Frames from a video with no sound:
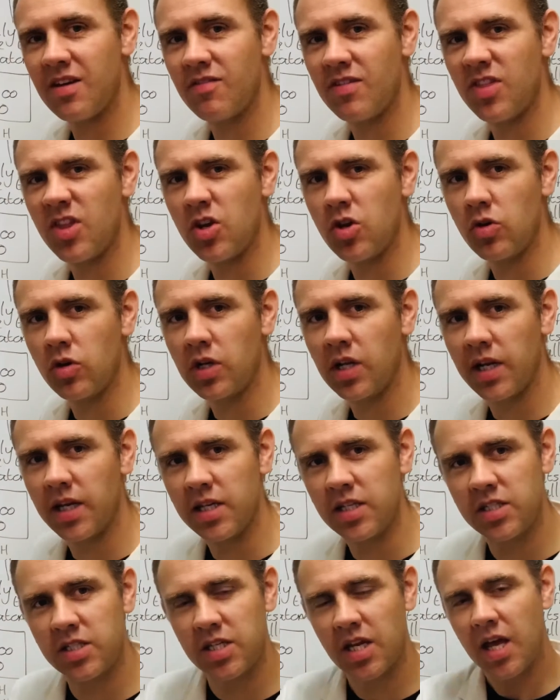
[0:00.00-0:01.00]
in the
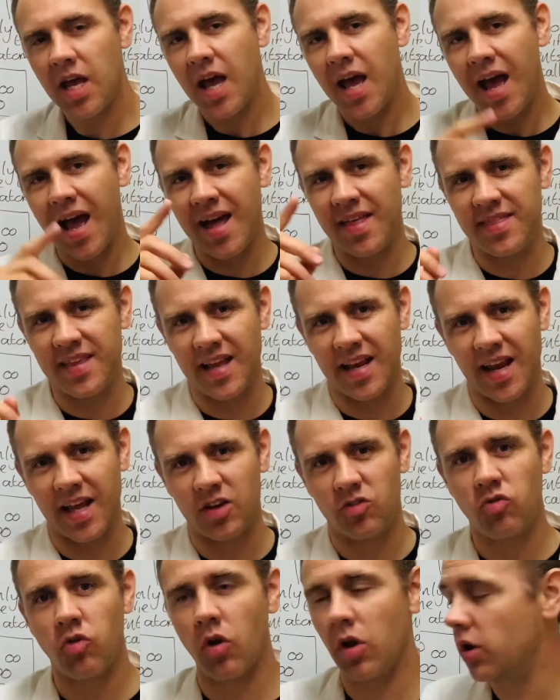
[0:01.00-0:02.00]
nucleus, and the
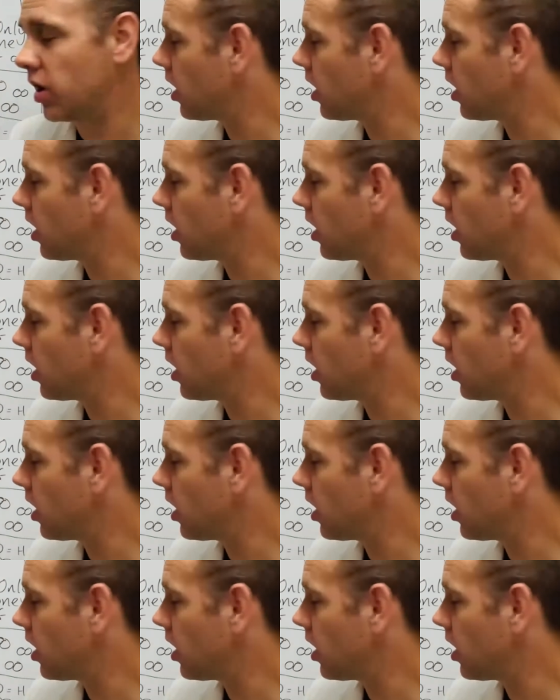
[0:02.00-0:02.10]
electron,